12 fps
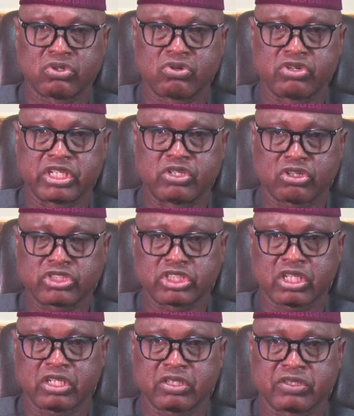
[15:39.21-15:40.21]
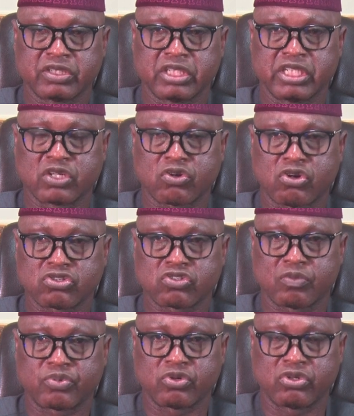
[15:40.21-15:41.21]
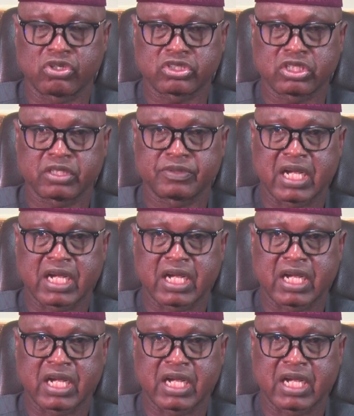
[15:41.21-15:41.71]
reduction in cost of production